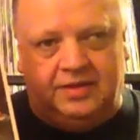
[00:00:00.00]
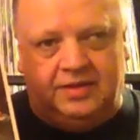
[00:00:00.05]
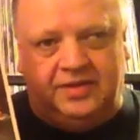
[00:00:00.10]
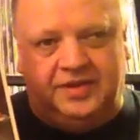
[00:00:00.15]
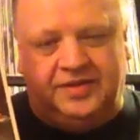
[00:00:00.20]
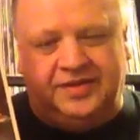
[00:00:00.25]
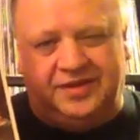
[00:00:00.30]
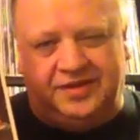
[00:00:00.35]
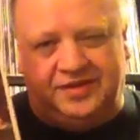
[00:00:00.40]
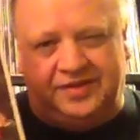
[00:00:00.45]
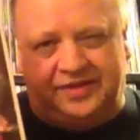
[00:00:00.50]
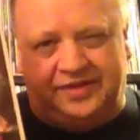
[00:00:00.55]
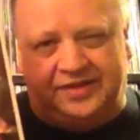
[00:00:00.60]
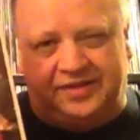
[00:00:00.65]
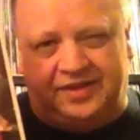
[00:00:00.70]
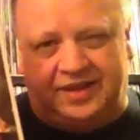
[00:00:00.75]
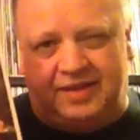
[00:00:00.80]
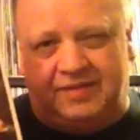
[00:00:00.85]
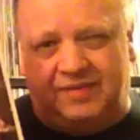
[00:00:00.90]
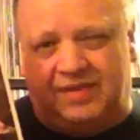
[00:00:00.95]
This is The
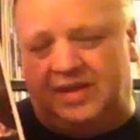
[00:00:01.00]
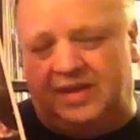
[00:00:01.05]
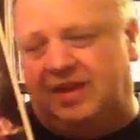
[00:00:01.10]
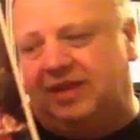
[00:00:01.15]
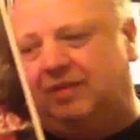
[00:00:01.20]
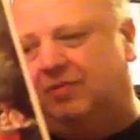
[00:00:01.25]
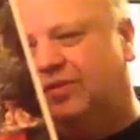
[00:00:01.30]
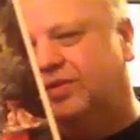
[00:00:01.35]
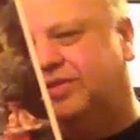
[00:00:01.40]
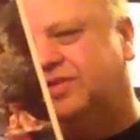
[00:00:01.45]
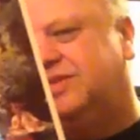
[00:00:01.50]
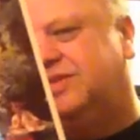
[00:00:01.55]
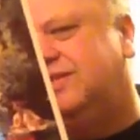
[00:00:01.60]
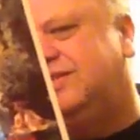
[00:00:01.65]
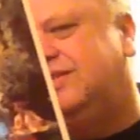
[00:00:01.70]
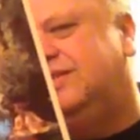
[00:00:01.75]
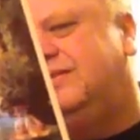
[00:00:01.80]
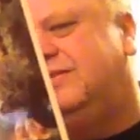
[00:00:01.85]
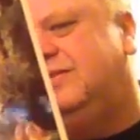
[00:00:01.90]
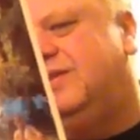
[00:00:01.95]
Sleeve, I
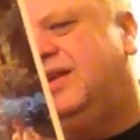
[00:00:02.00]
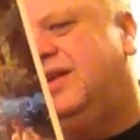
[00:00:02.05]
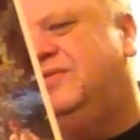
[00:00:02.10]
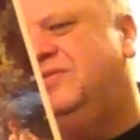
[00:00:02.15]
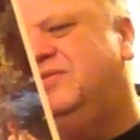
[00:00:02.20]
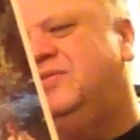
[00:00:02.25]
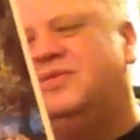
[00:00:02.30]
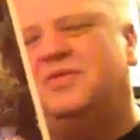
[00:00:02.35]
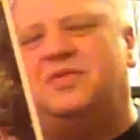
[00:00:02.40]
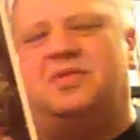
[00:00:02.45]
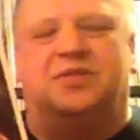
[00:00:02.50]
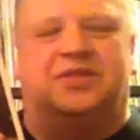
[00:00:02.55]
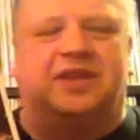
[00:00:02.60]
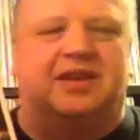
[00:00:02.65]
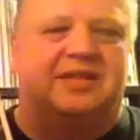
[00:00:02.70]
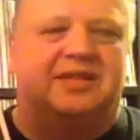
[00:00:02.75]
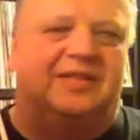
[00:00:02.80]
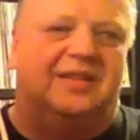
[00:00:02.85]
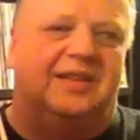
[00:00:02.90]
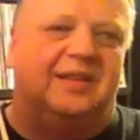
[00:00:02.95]
don't know if it was
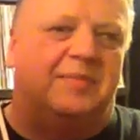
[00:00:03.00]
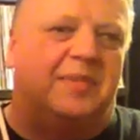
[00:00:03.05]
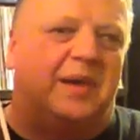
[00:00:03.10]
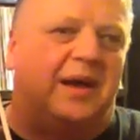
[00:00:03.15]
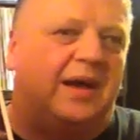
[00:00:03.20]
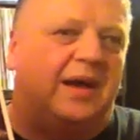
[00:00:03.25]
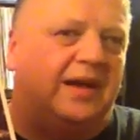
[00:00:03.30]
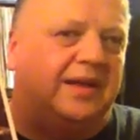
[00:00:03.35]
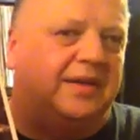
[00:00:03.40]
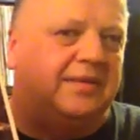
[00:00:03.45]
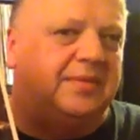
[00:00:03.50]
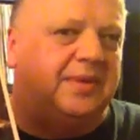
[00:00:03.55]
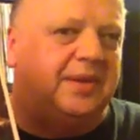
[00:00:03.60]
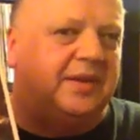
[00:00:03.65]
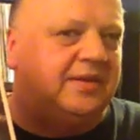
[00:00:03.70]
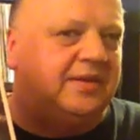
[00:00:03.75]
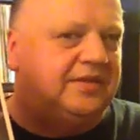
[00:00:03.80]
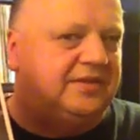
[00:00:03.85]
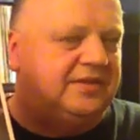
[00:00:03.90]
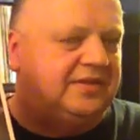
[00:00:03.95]
actually banned
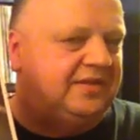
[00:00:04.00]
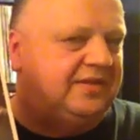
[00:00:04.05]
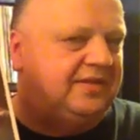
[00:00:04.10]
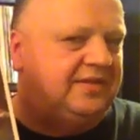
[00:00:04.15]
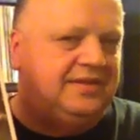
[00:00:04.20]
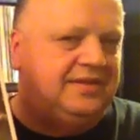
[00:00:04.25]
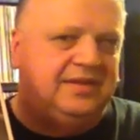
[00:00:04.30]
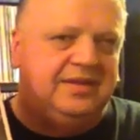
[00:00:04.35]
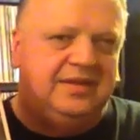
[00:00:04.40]
because it's